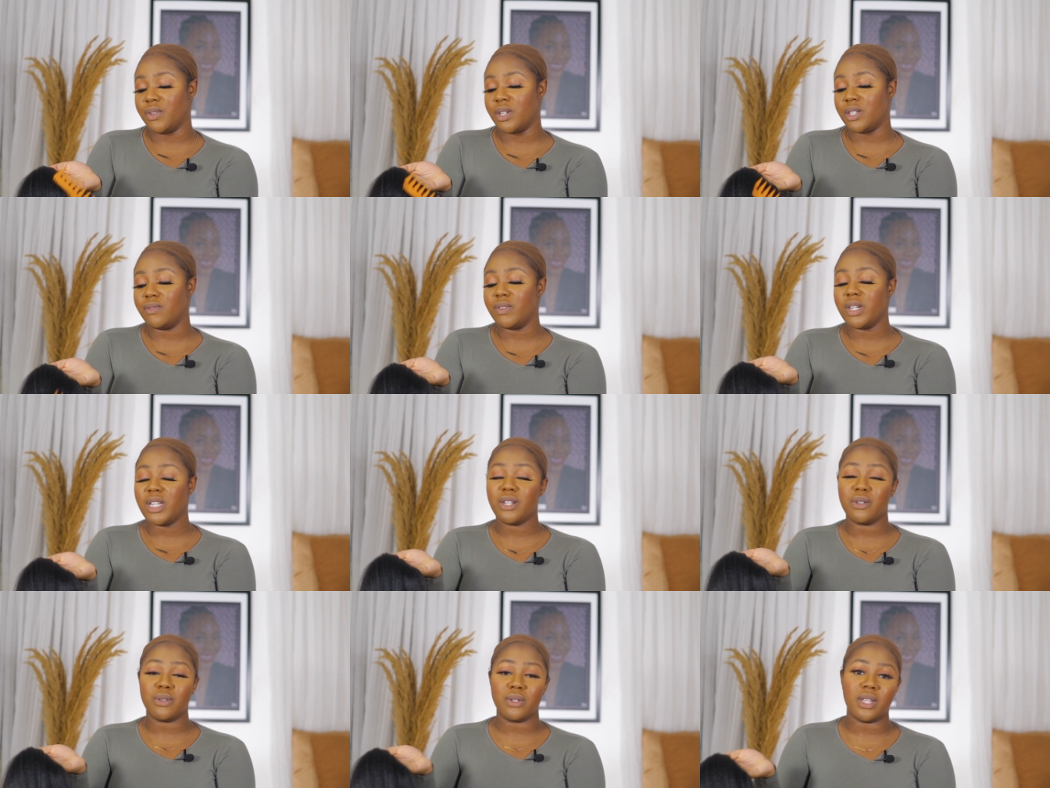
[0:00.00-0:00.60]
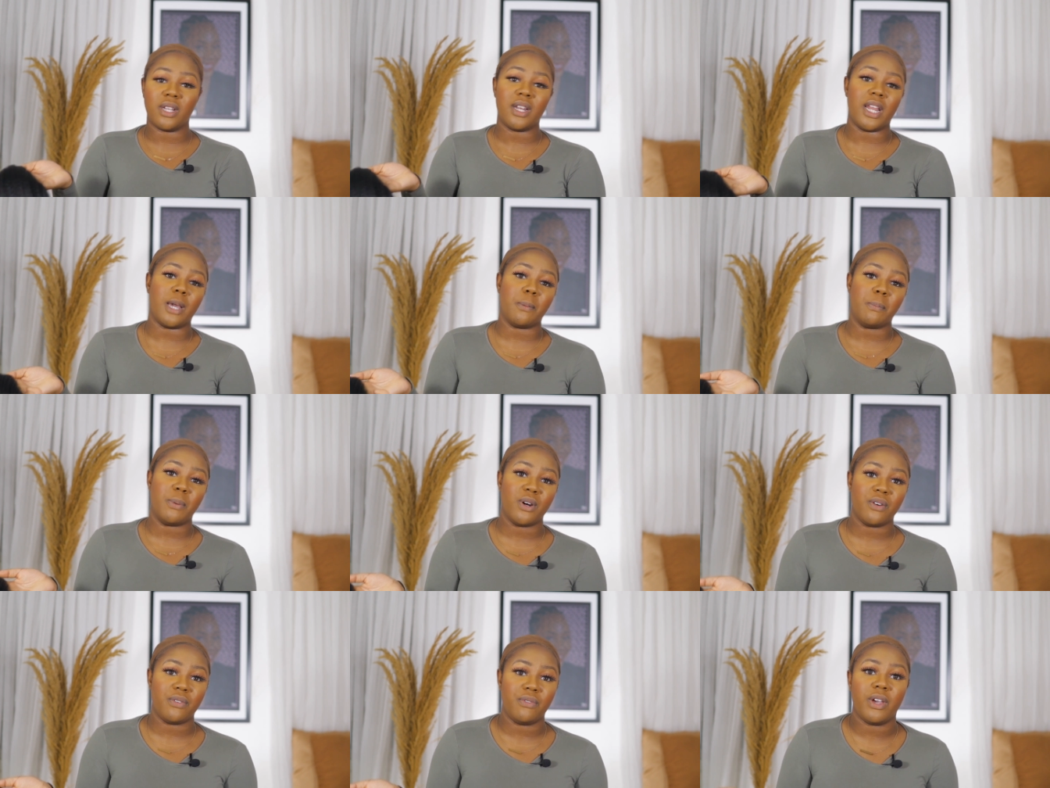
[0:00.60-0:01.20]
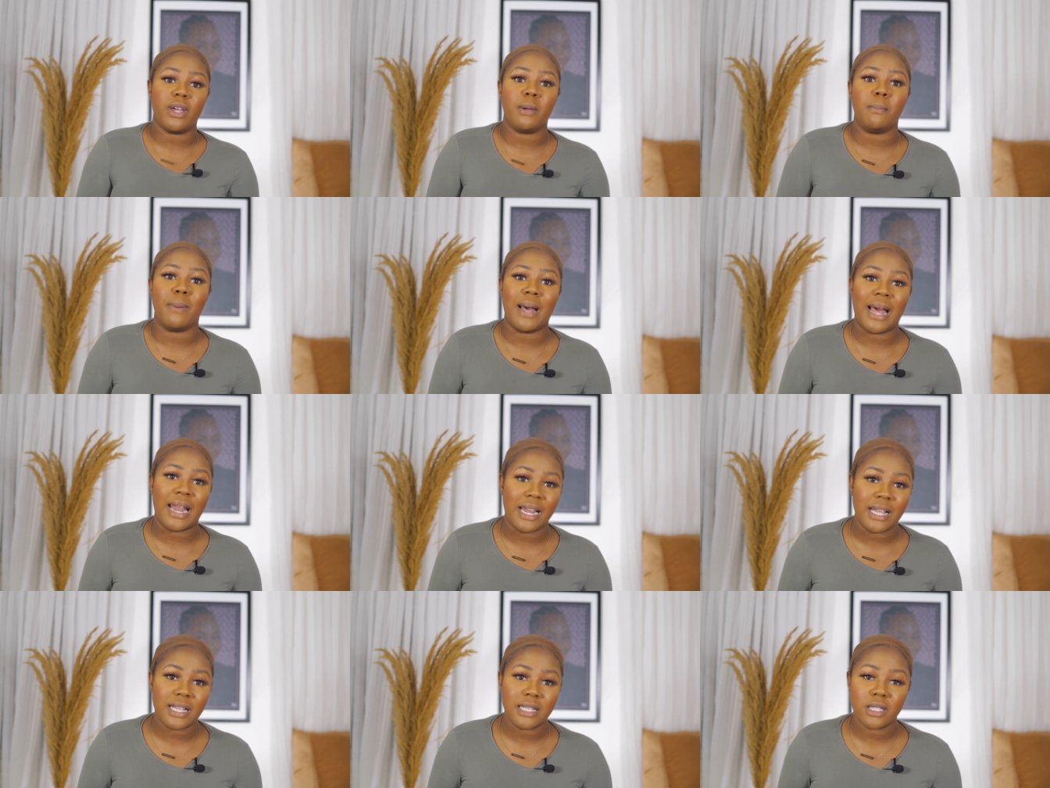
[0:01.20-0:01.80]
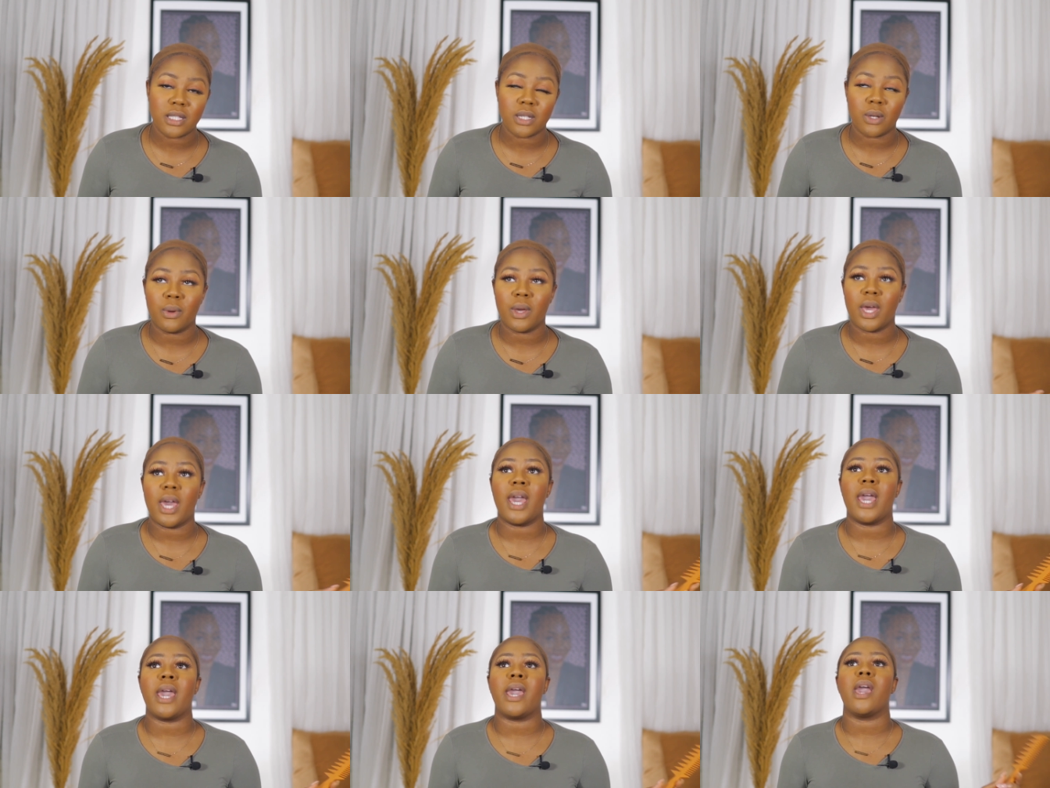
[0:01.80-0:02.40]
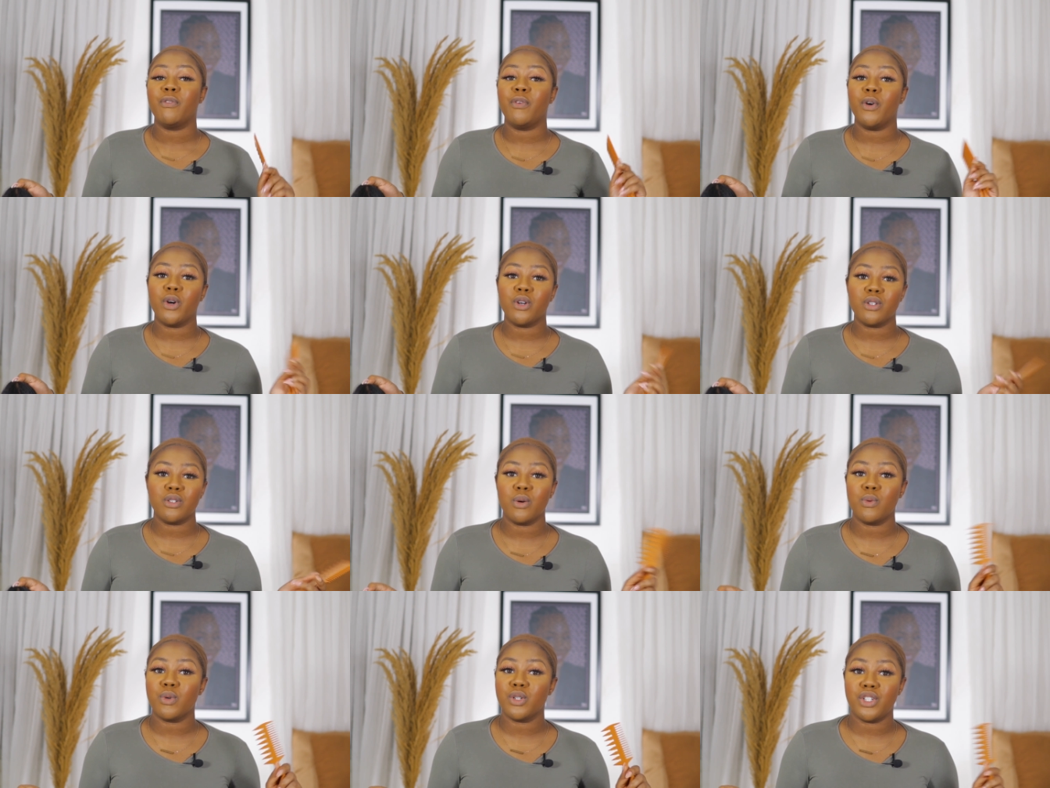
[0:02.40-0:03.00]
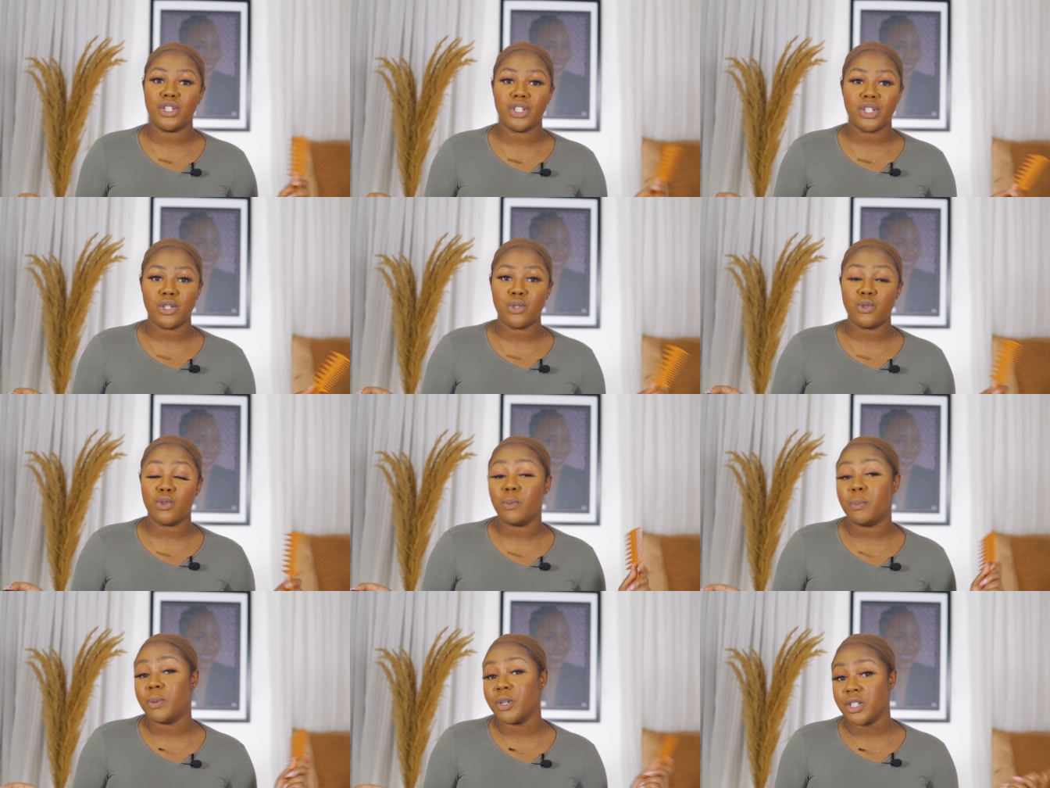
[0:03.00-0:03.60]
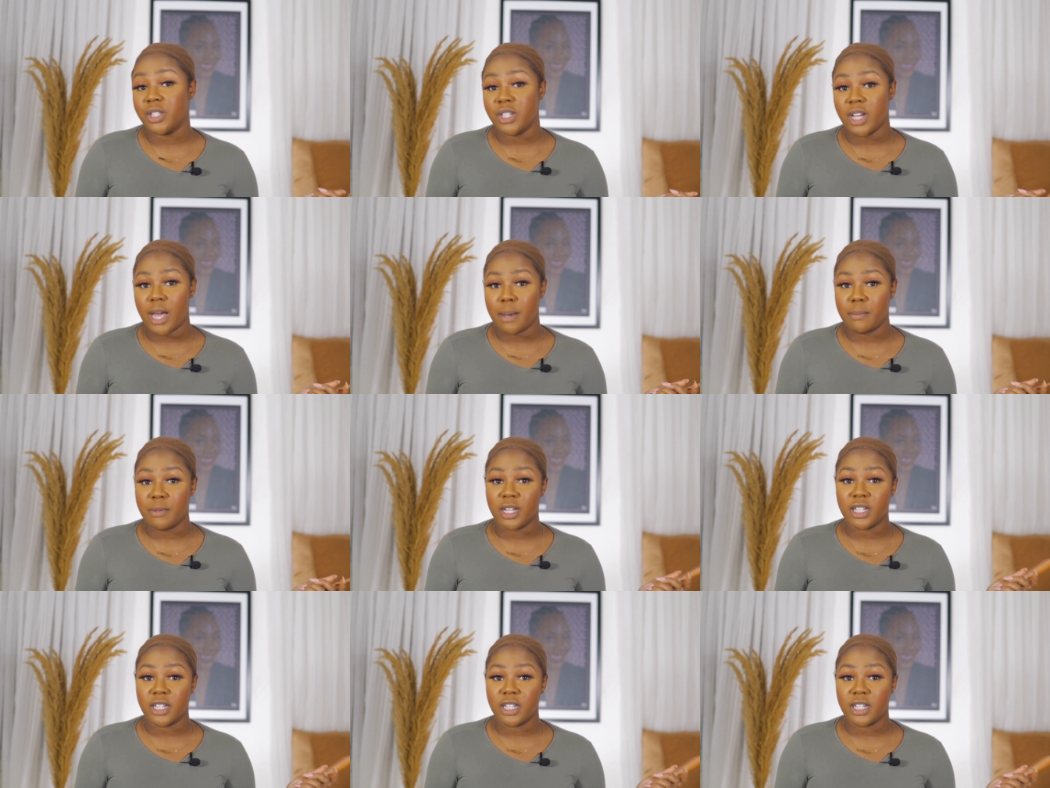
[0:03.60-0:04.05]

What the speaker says: There's really nothing like perfect balance, okay? Focus on what you need to per time.